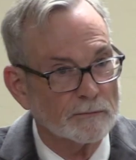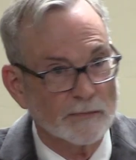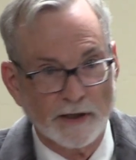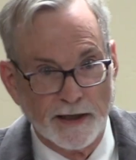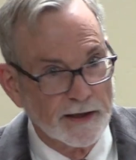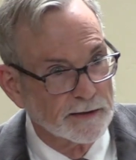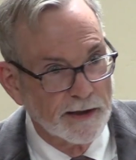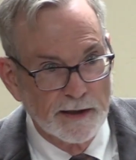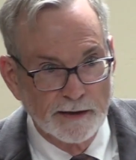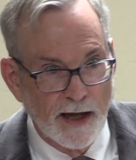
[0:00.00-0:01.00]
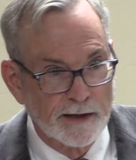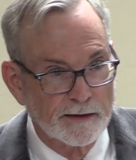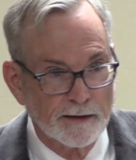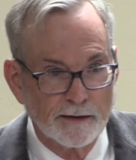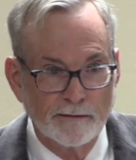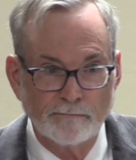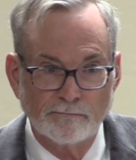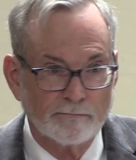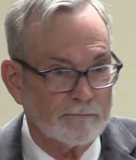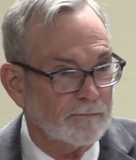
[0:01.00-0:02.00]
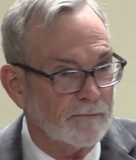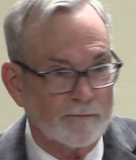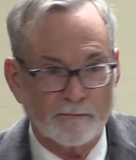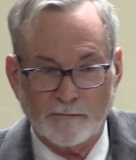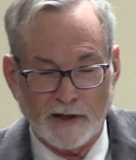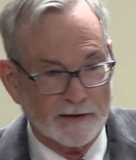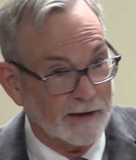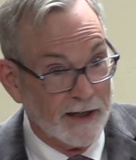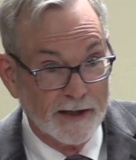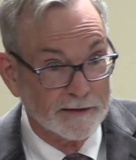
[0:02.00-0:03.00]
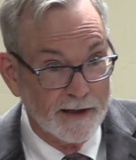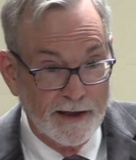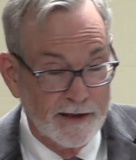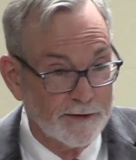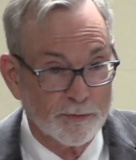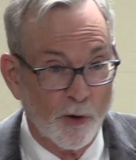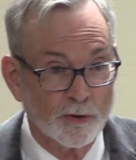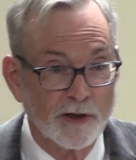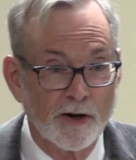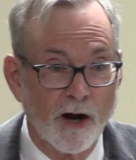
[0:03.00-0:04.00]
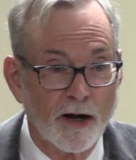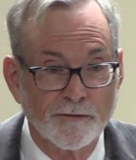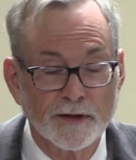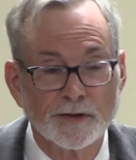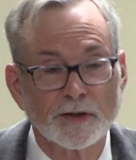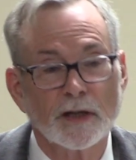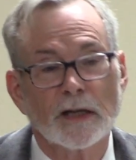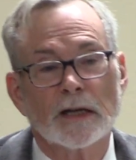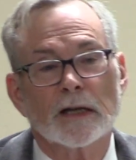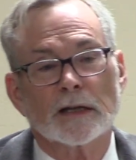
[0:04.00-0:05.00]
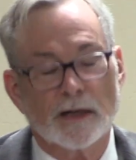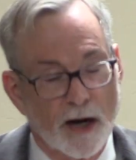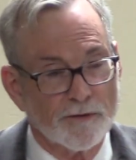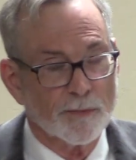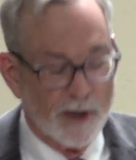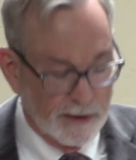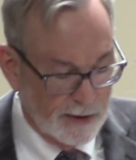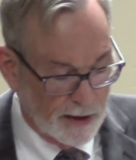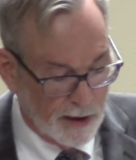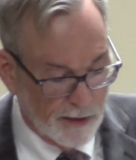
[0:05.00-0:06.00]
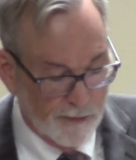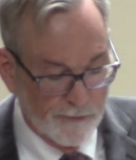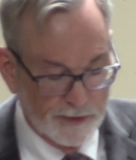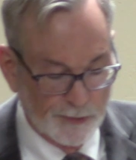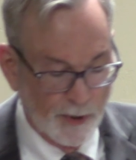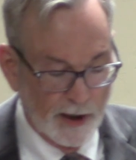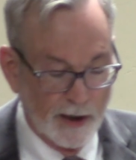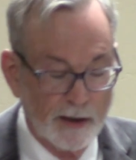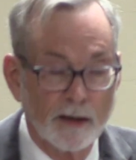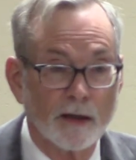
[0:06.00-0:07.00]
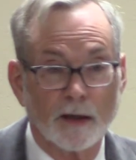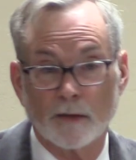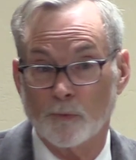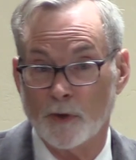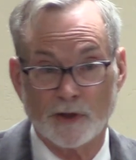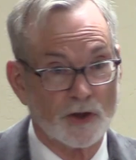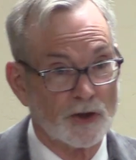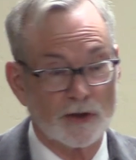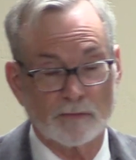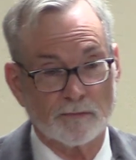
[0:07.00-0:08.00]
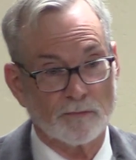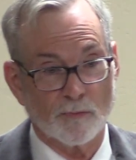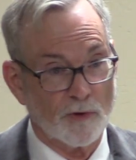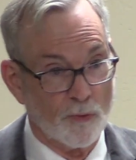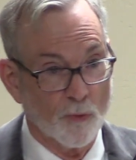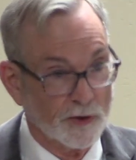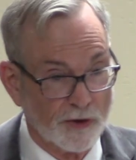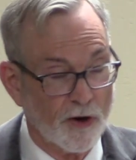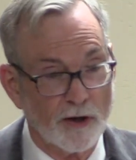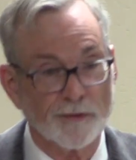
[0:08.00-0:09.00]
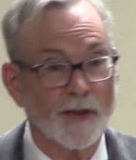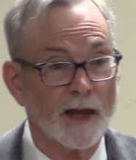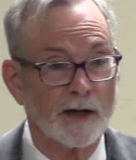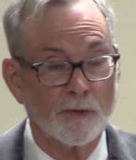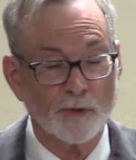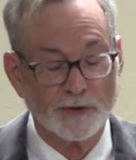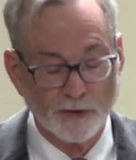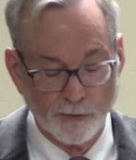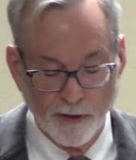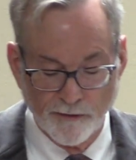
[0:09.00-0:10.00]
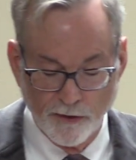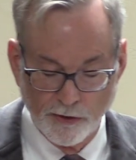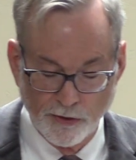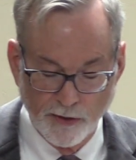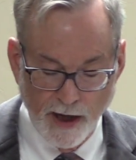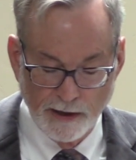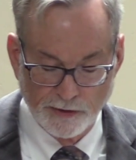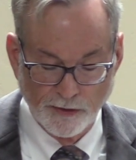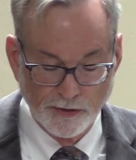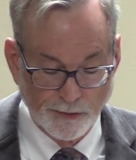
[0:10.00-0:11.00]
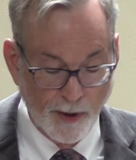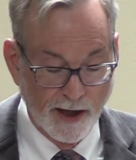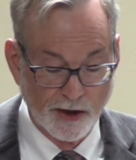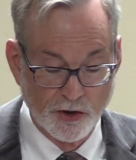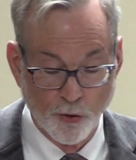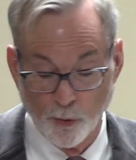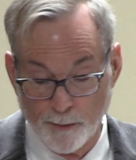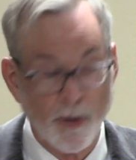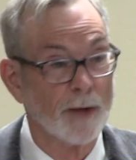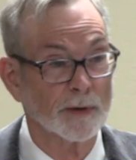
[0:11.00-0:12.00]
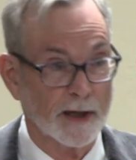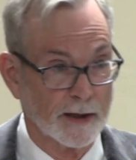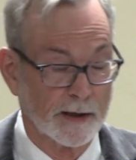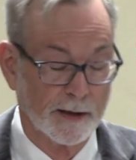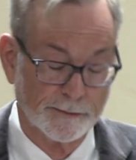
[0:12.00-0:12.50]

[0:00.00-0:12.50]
legally elected, legally holding office government of Spain, which was called then, and we still refer to it as the Spanish Republic.